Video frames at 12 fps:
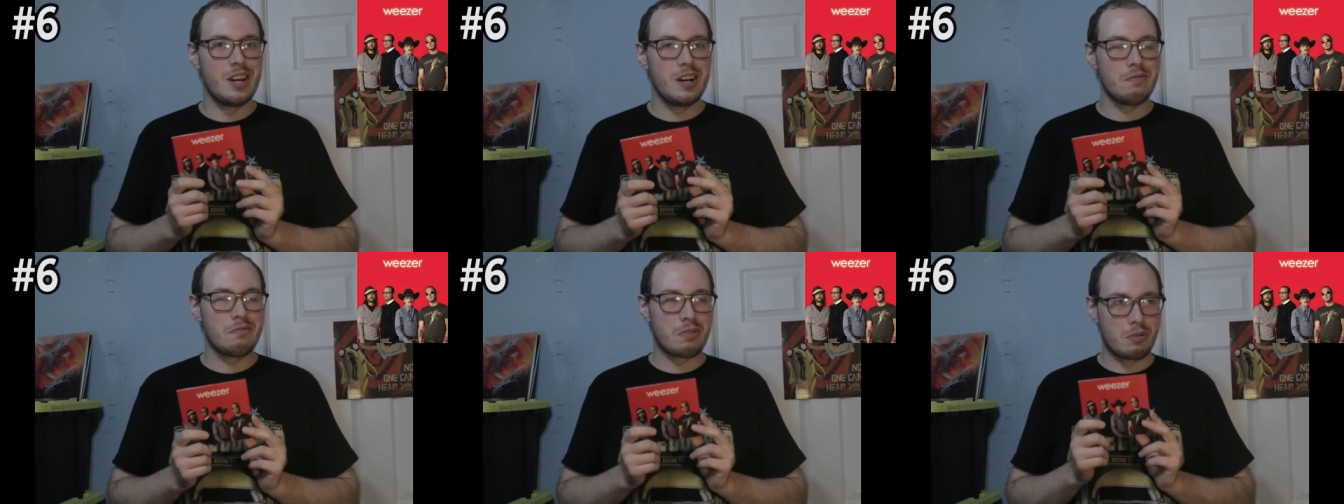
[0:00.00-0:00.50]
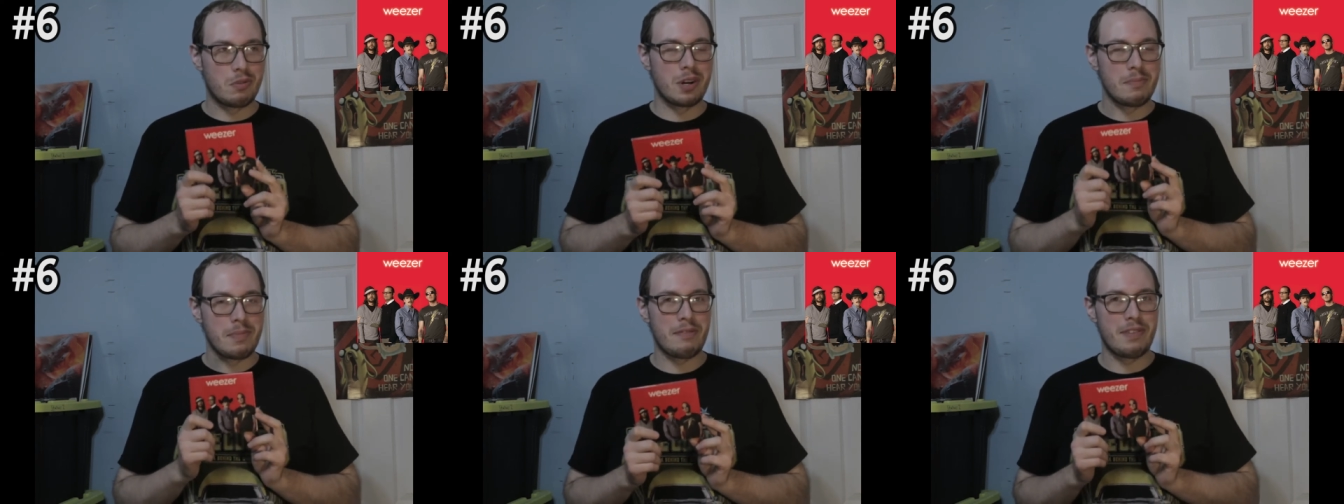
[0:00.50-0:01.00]
for one of
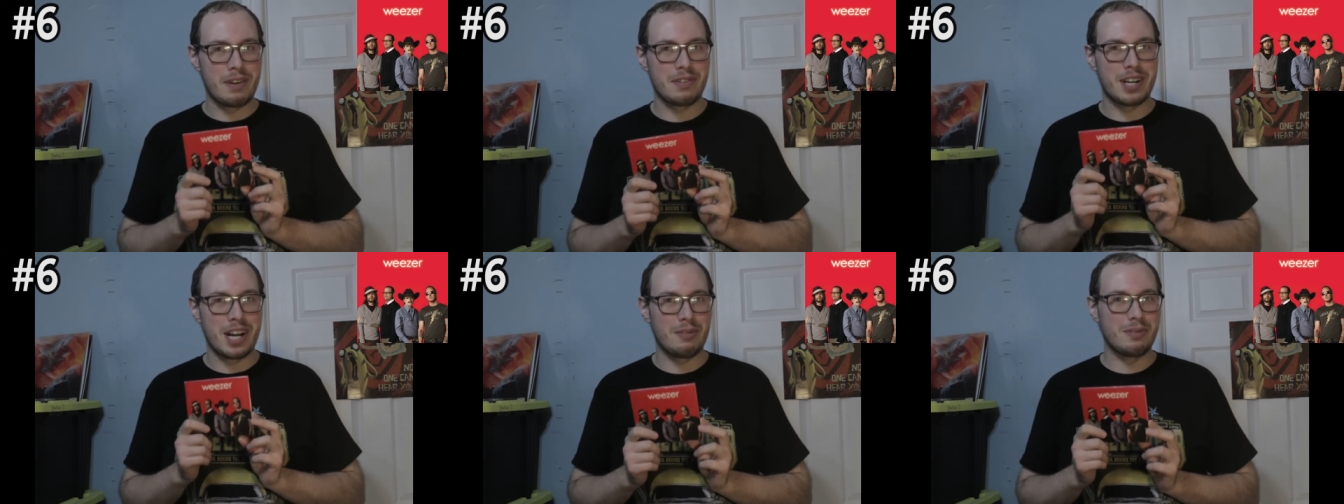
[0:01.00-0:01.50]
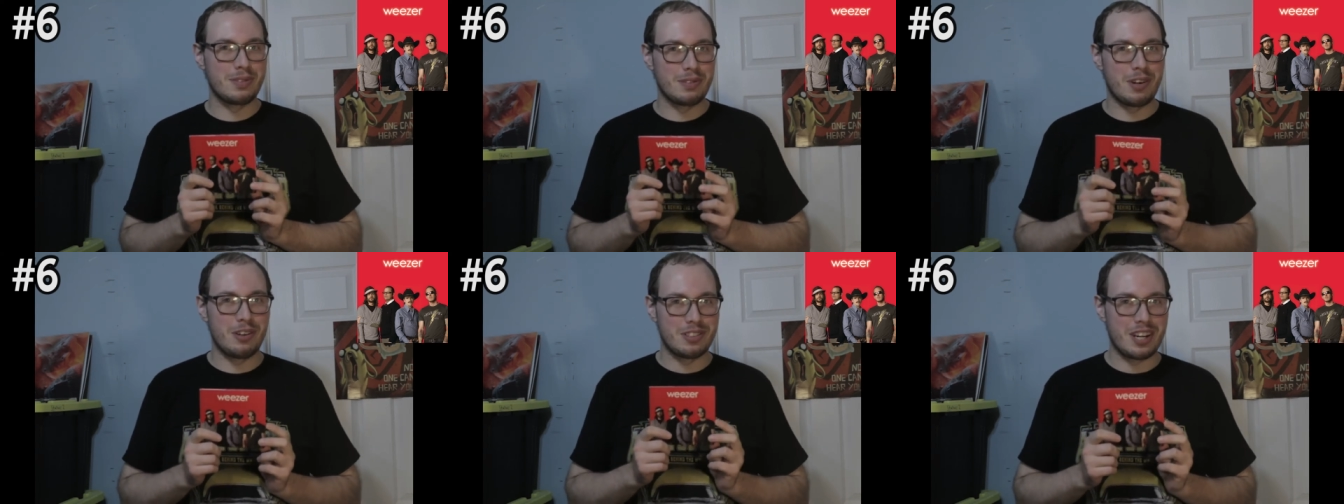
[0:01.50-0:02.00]
my favorite albums of
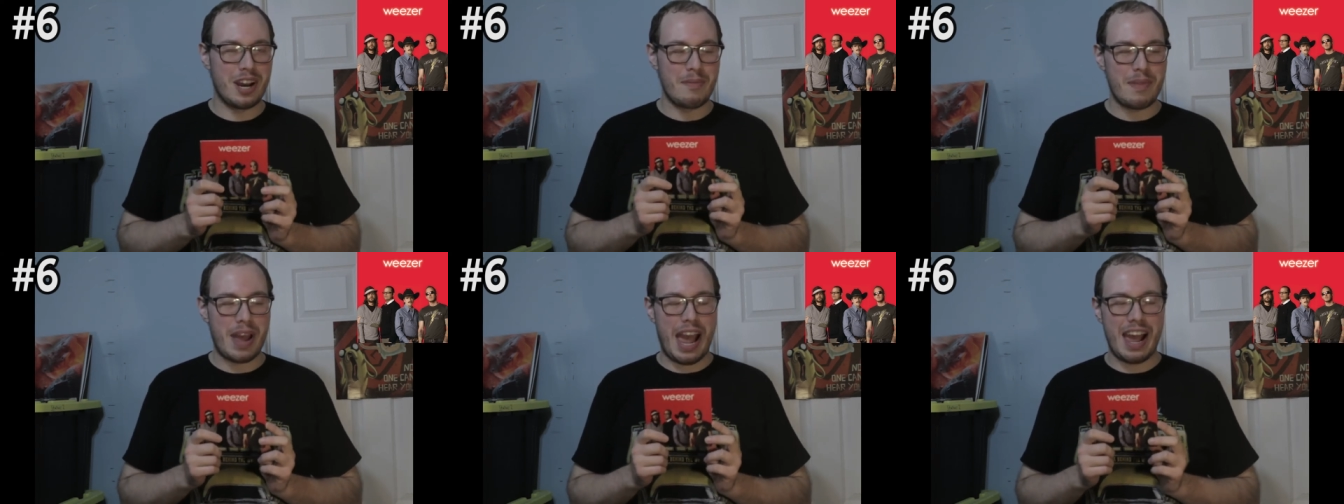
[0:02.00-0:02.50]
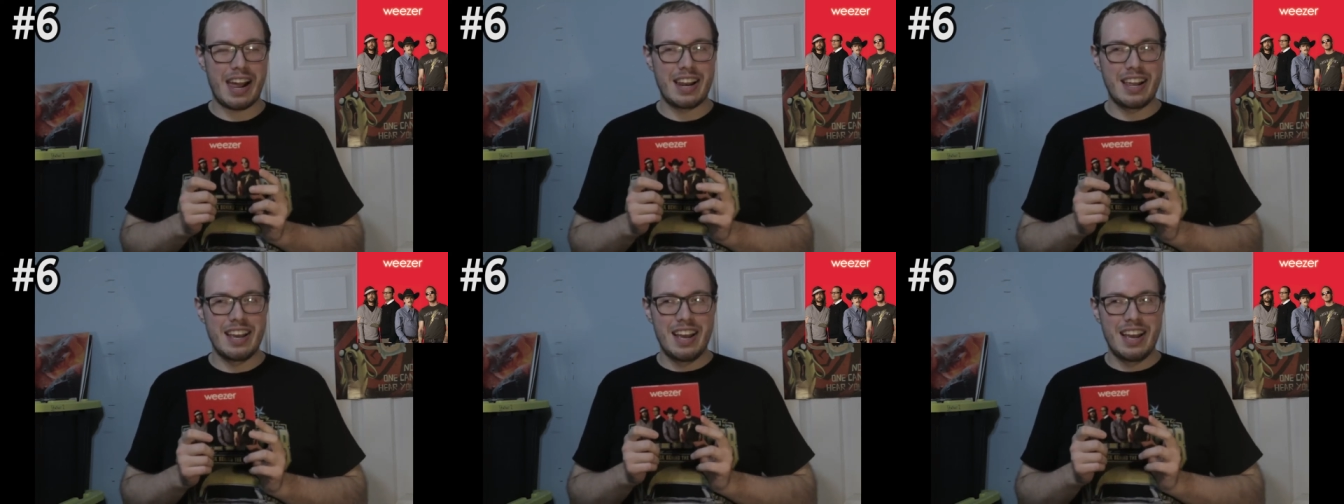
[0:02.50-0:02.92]
all time and